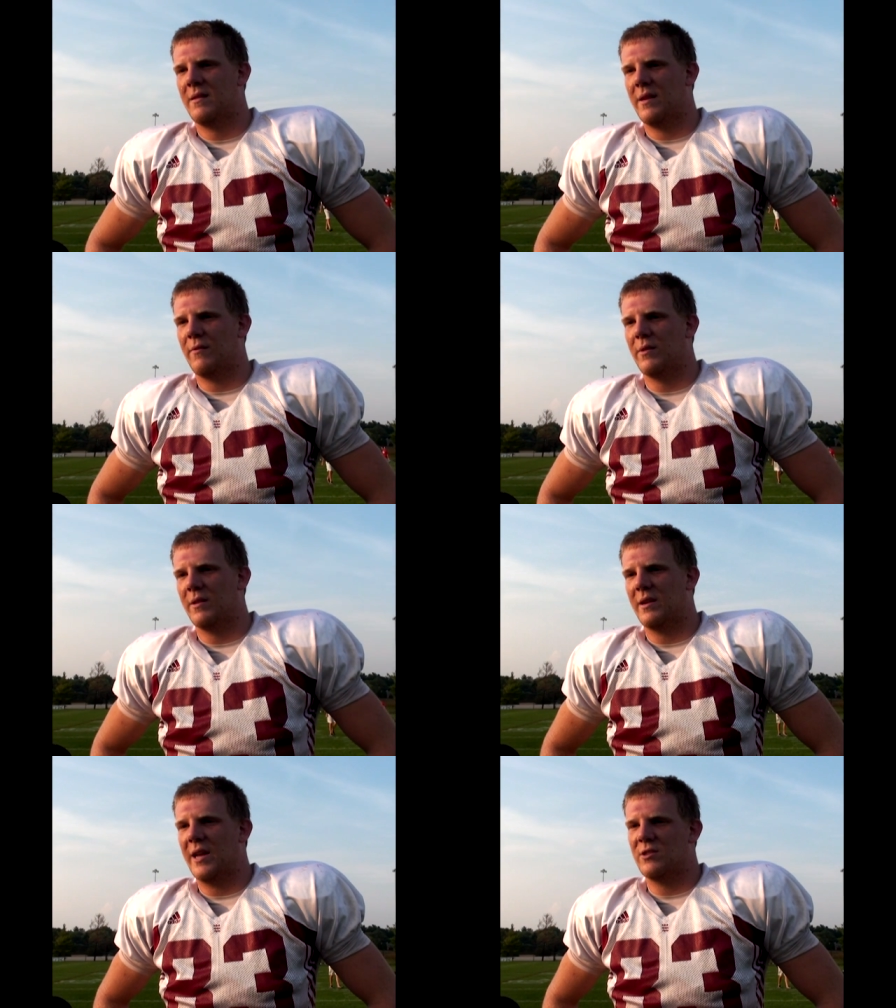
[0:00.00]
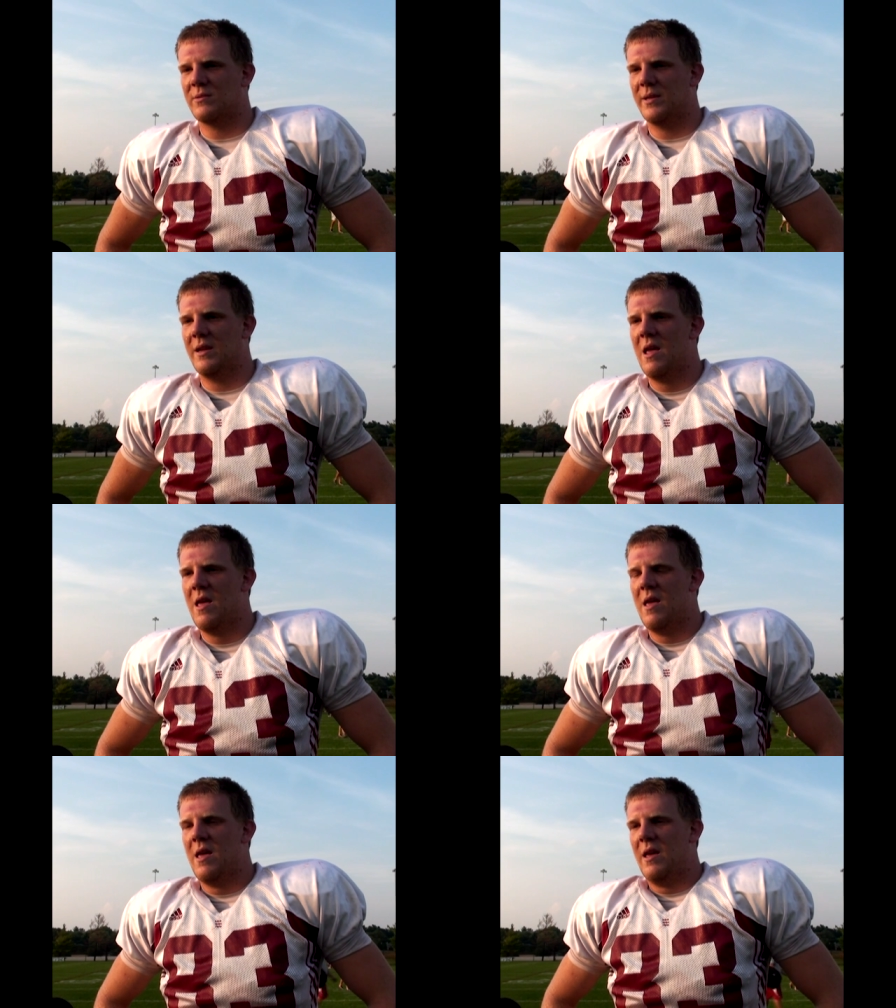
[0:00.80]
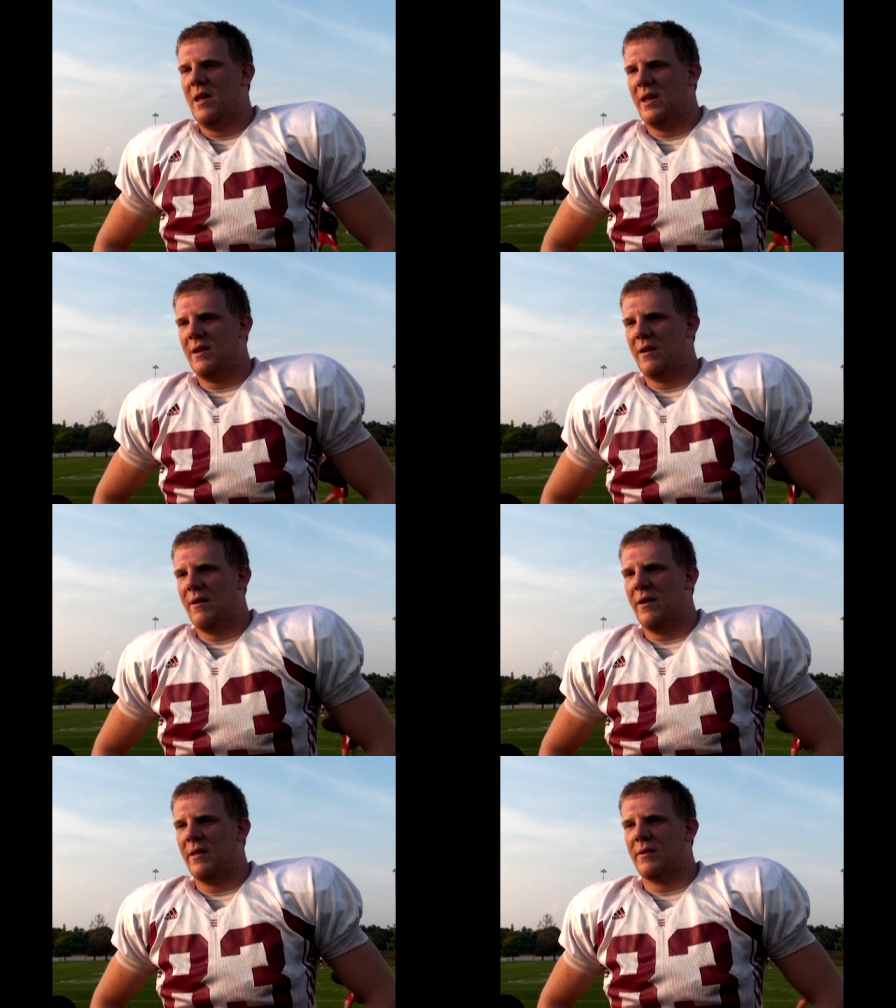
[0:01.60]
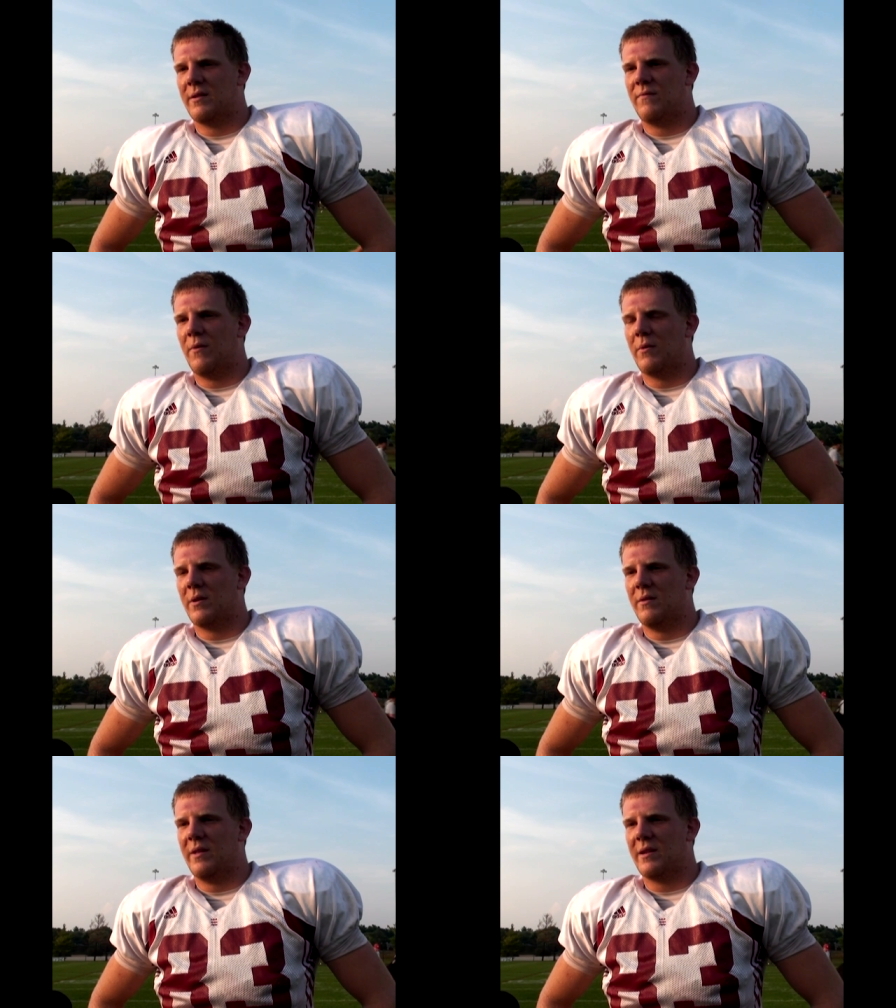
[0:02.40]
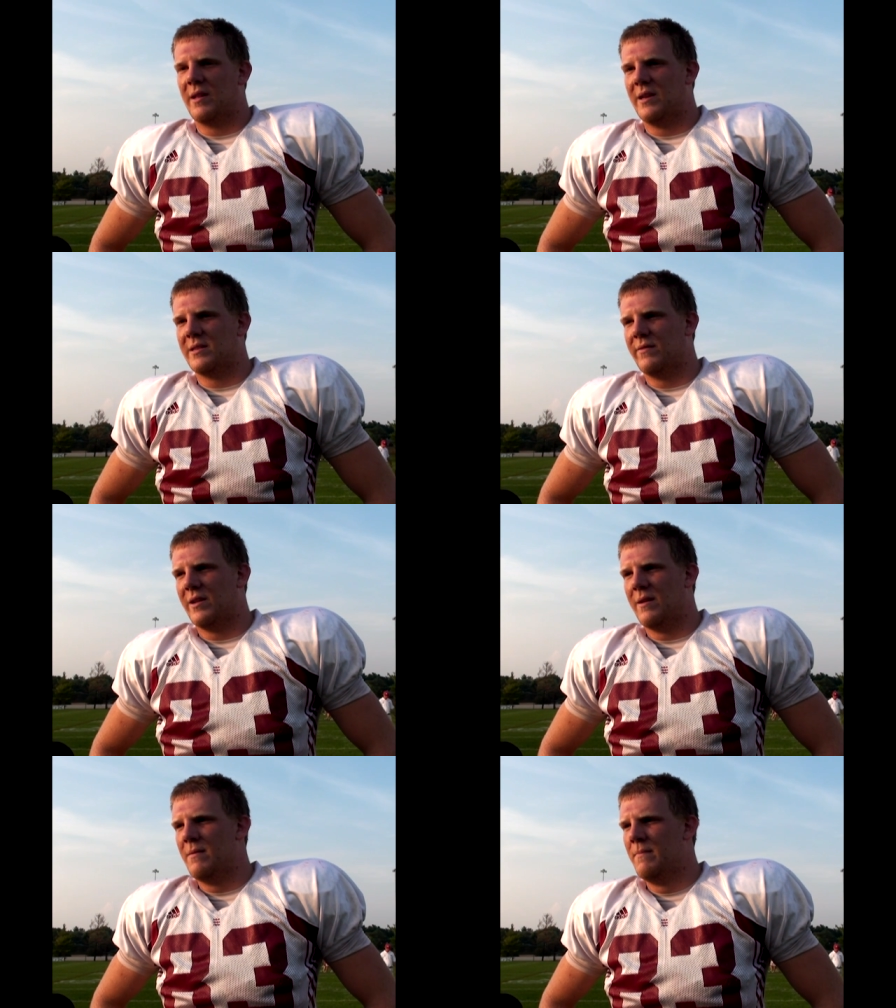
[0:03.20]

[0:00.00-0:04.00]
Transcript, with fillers: that really catches me. And you know, I look forward to going to that class every day.